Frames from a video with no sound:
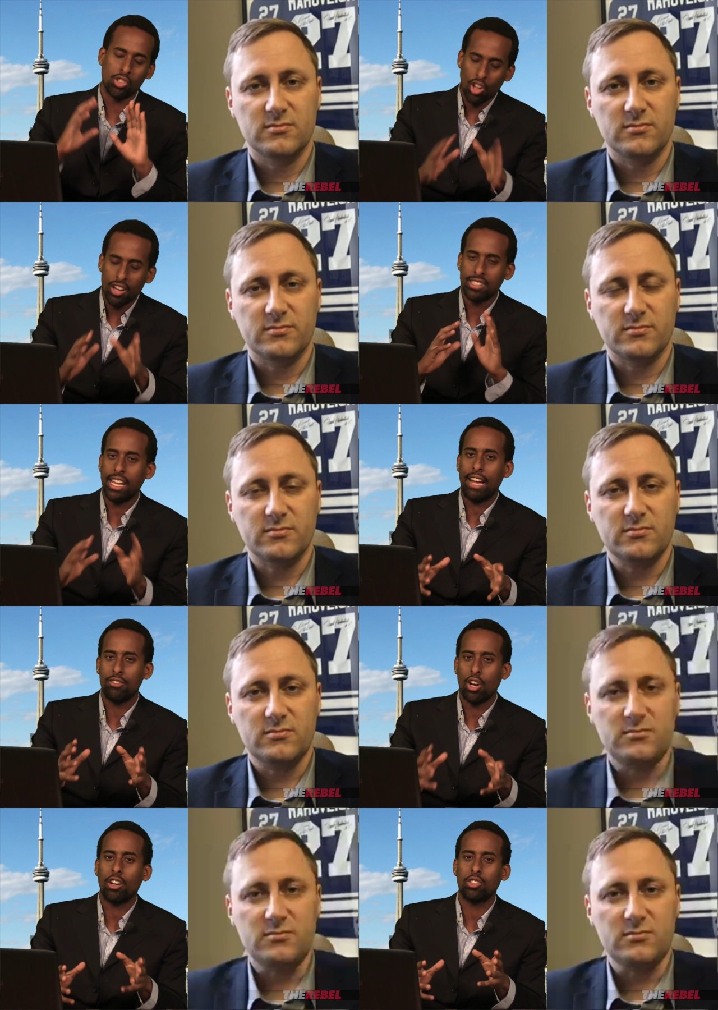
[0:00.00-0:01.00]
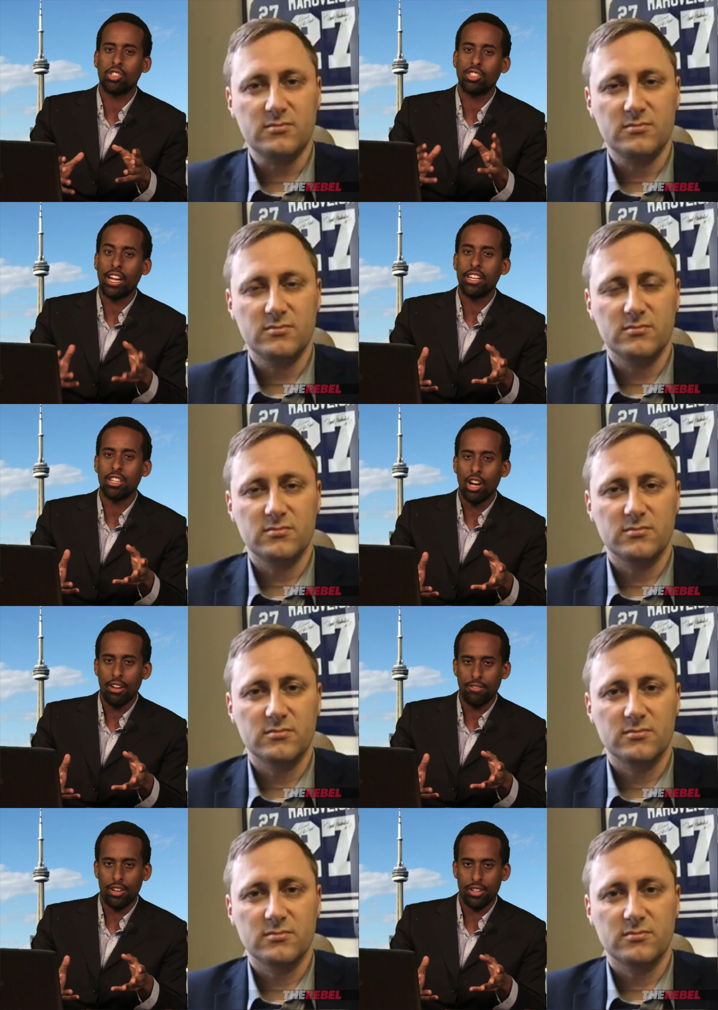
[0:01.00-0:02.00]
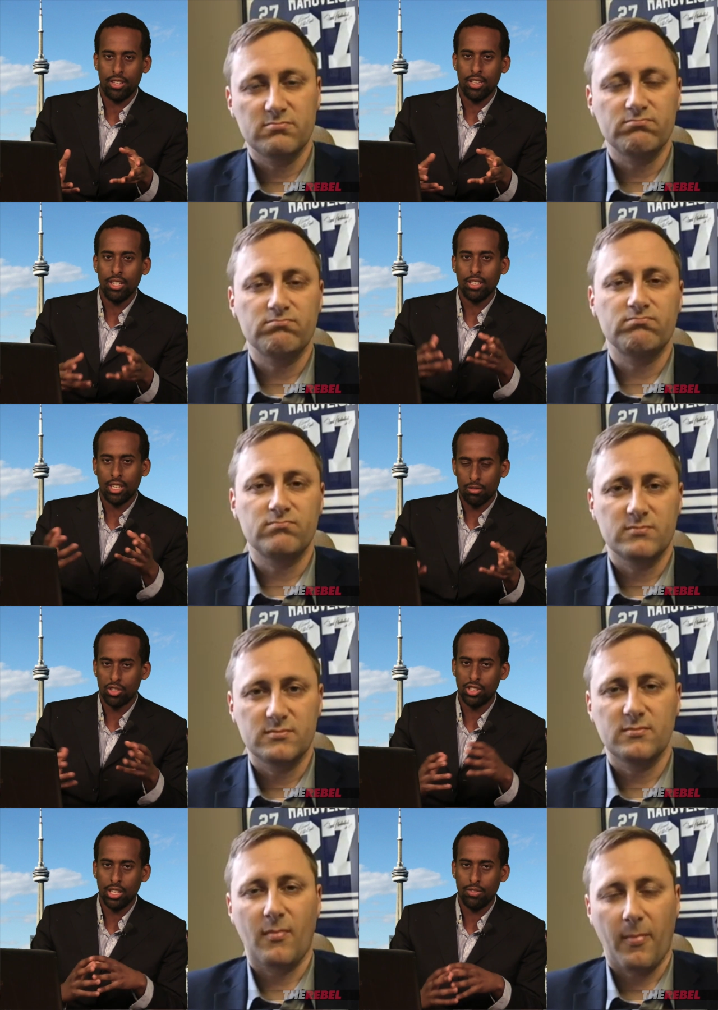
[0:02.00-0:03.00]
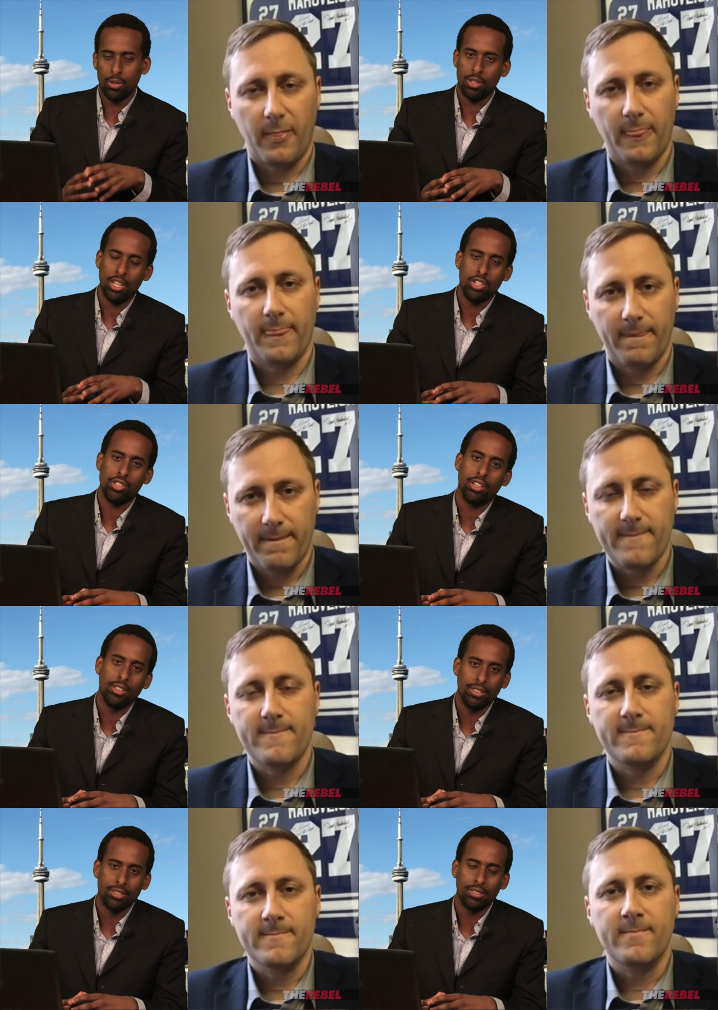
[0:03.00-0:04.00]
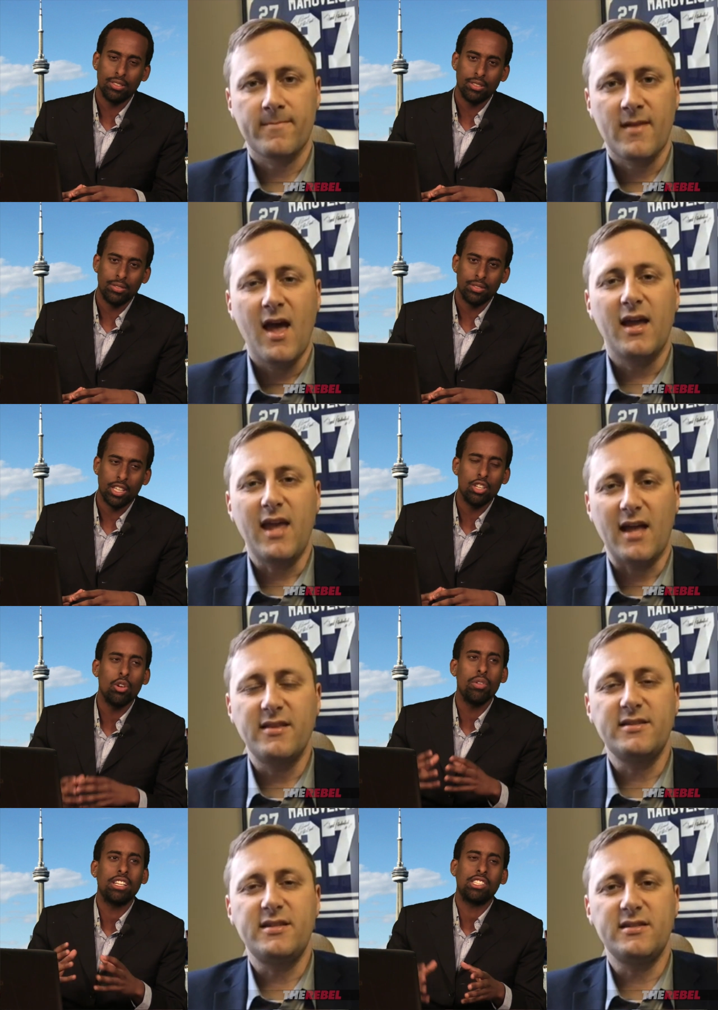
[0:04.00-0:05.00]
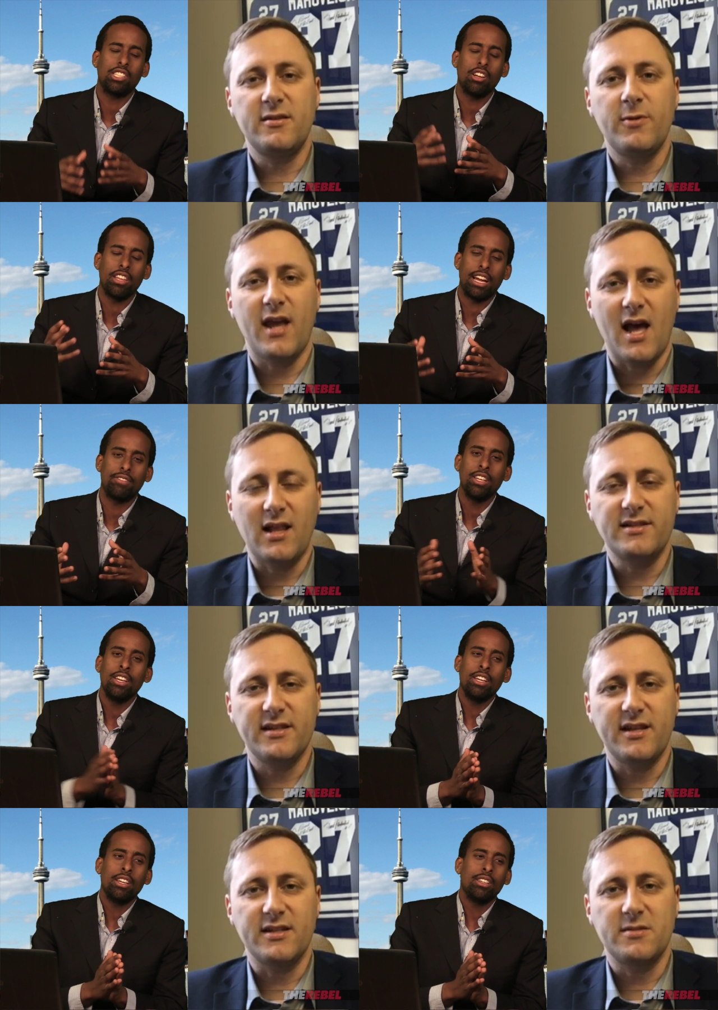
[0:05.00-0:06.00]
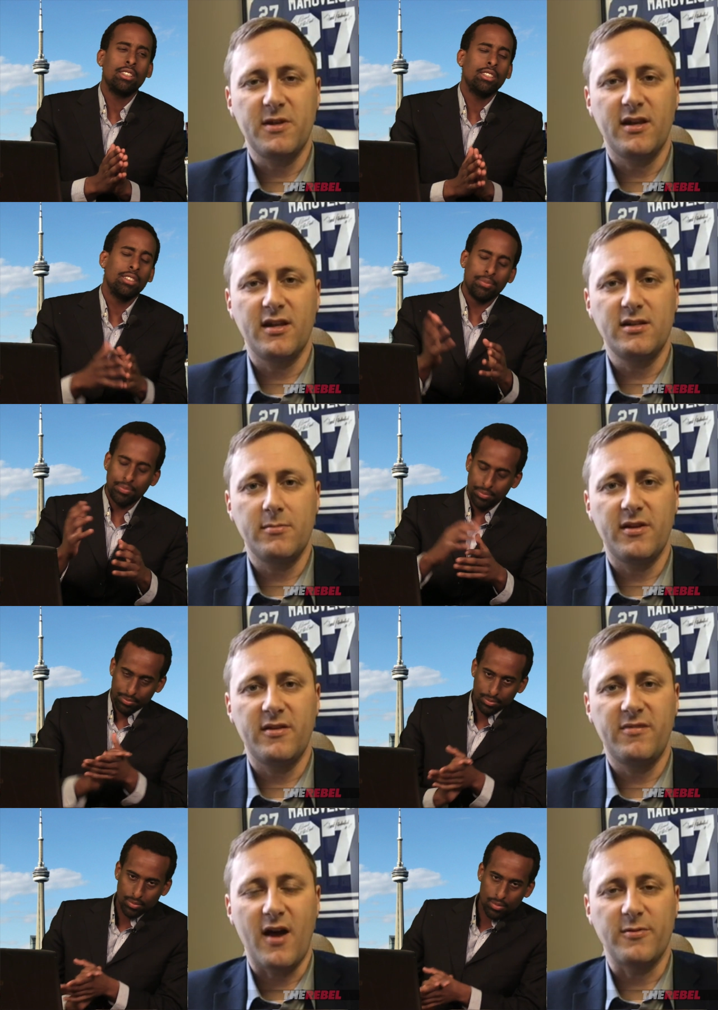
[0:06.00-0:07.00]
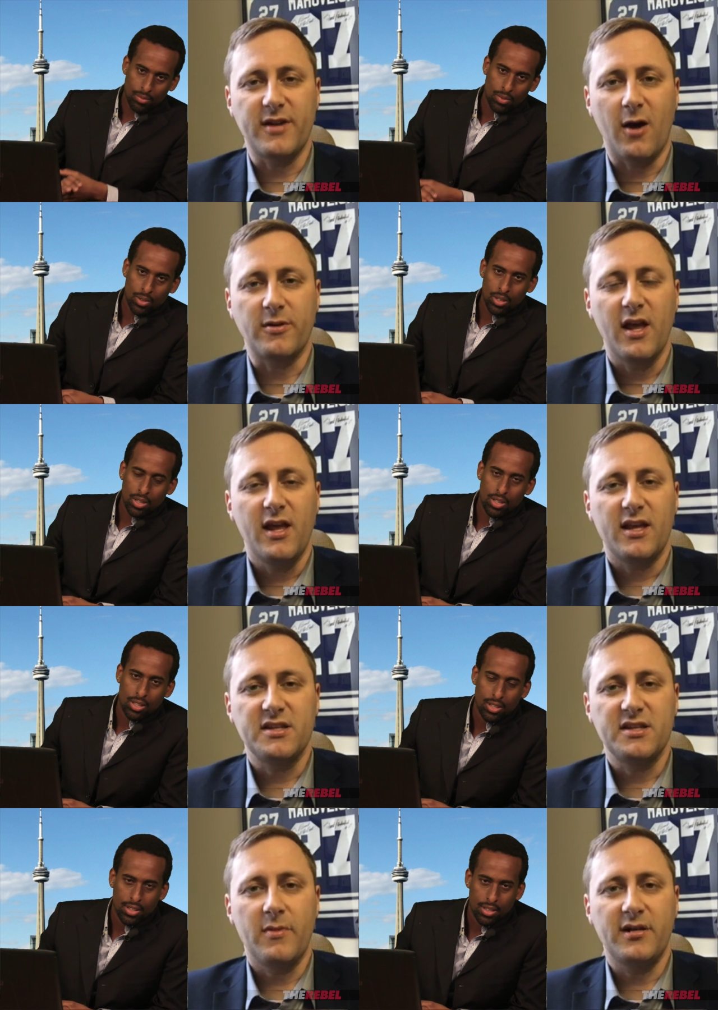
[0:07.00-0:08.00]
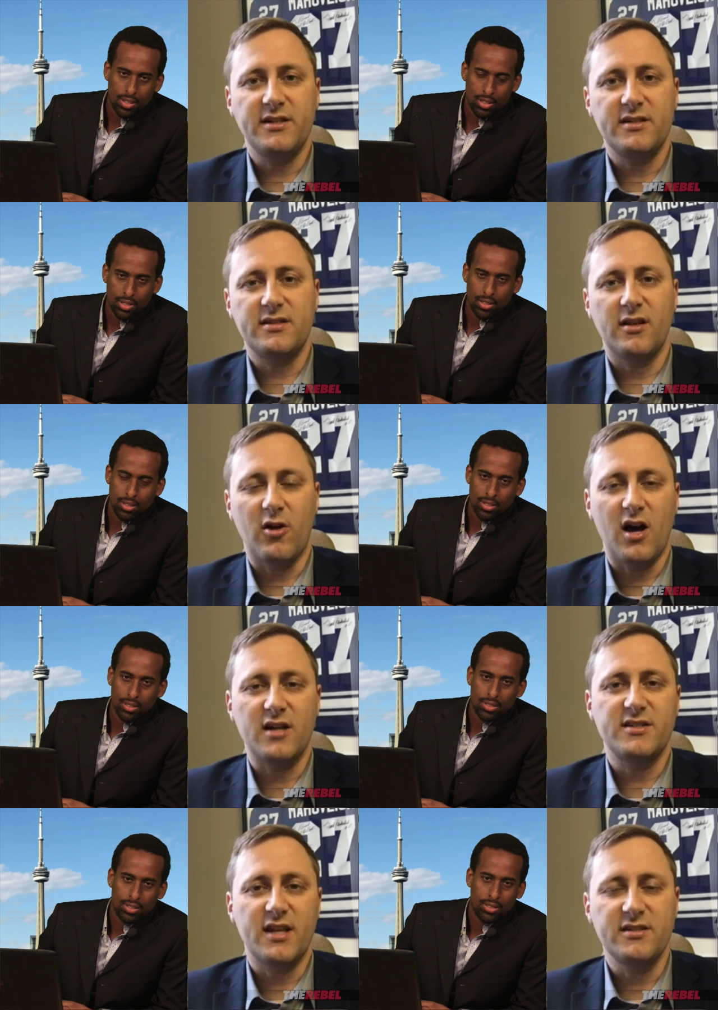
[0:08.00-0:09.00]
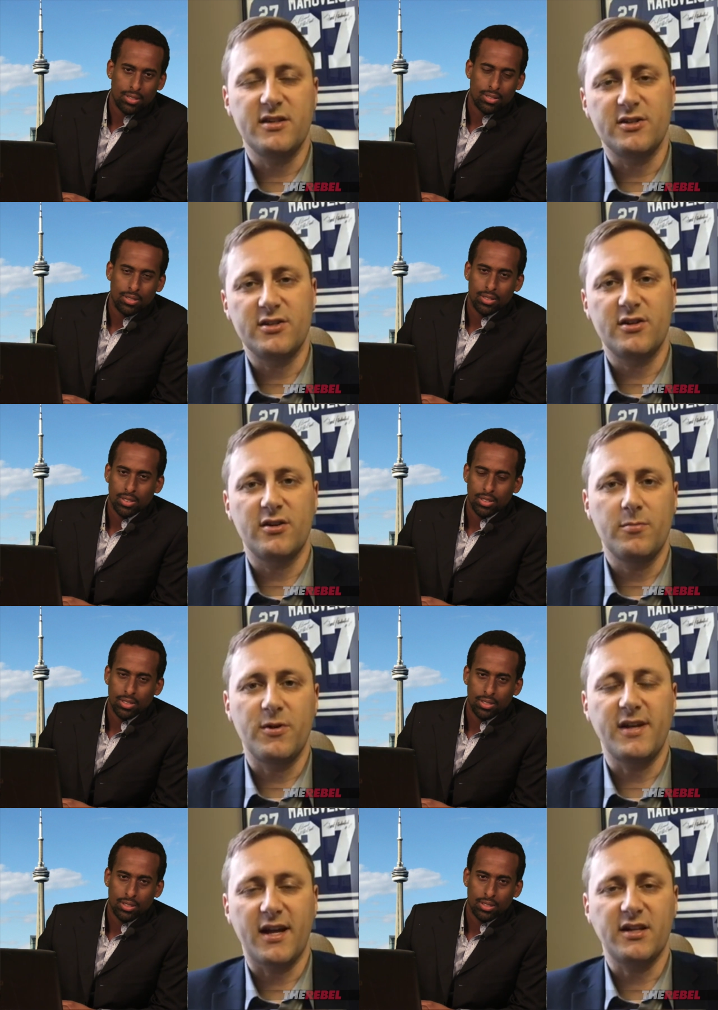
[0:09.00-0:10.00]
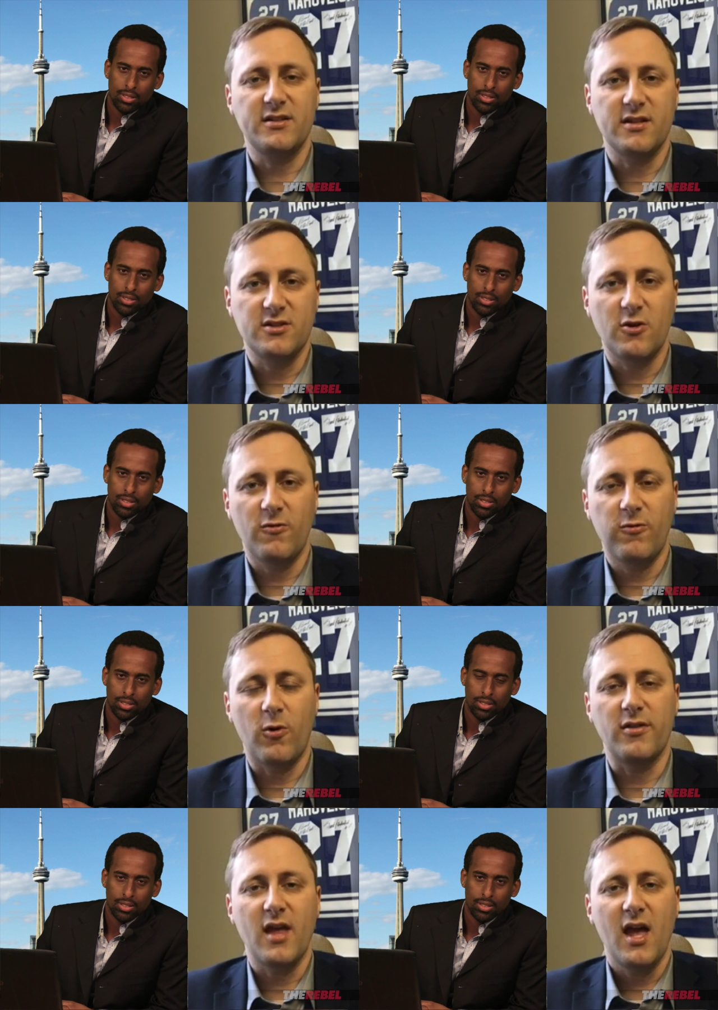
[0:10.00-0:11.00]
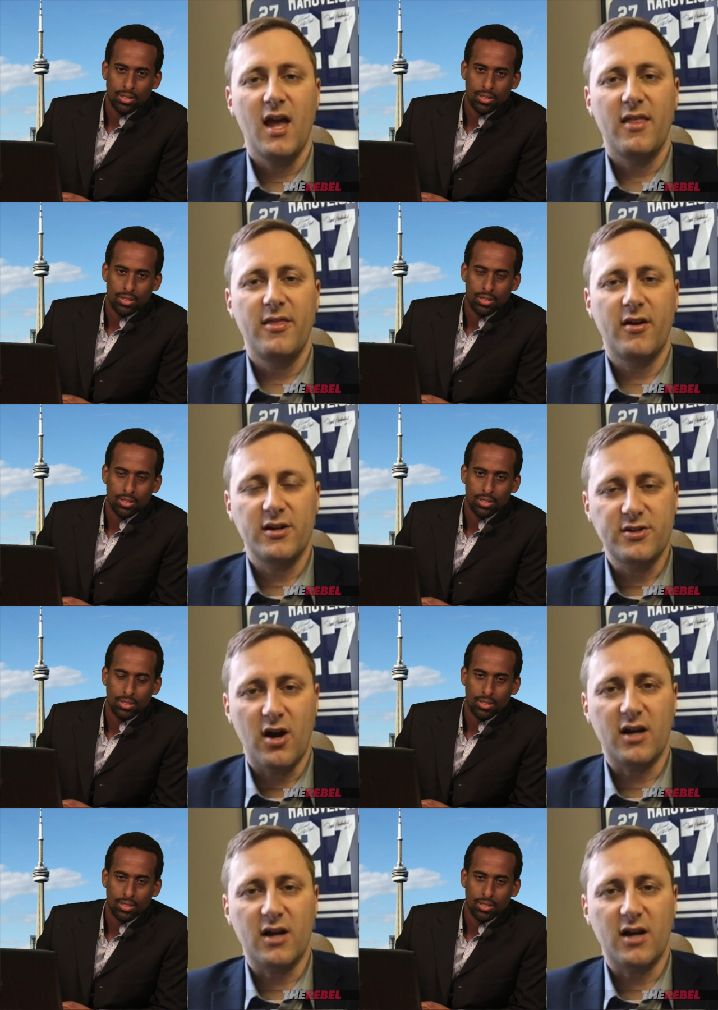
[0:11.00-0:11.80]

Speaker 1: as long as they have doctors signing off on it, can receive euthanasia? And yeah, this is the reality
Speaker 2: that's beginning to be found out. As much as the law says there's certain protections and so forth, there are